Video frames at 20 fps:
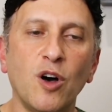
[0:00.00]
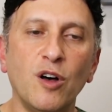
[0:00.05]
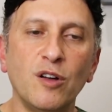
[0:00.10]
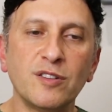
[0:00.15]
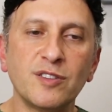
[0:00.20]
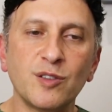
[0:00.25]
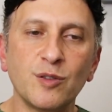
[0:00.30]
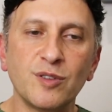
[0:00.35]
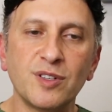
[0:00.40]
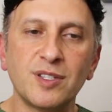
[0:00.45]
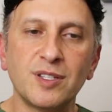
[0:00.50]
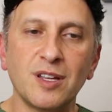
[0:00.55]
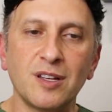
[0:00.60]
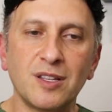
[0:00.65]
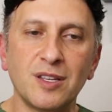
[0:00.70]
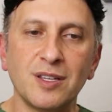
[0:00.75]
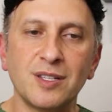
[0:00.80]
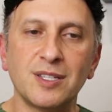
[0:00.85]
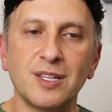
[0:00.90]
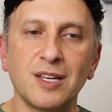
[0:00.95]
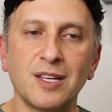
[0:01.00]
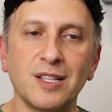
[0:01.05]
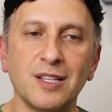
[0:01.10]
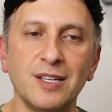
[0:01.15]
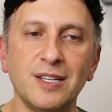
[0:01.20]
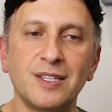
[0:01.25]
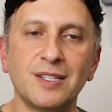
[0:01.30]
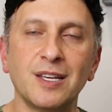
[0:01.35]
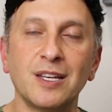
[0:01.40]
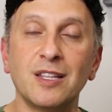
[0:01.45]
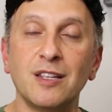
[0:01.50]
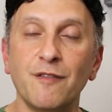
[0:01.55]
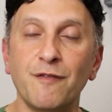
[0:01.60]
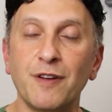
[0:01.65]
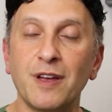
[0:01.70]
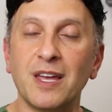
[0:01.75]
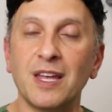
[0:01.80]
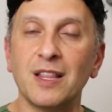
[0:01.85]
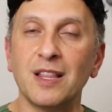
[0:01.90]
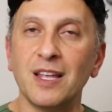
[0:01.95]
also statistically
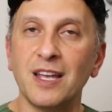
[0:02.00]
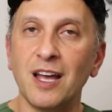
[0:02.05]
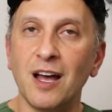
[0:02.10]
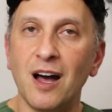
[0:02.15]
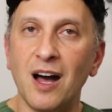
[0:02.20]
significantly